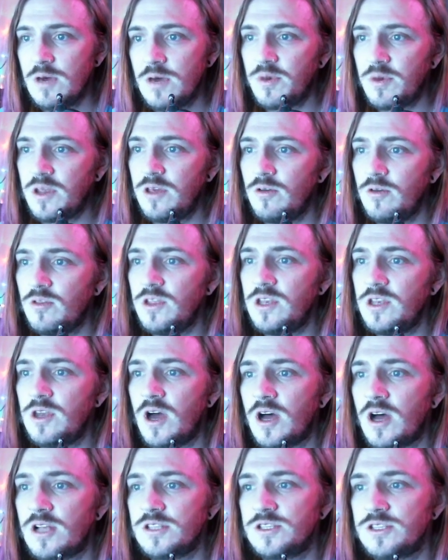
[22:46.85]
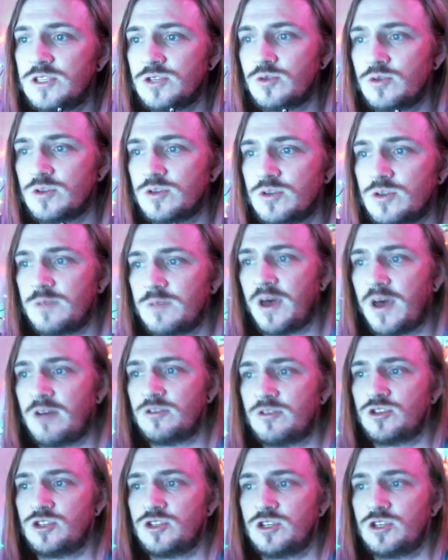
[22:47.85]
But he only nods towards the
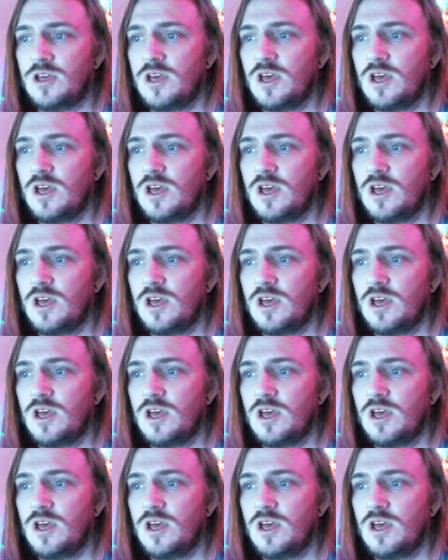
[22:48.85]
pouch.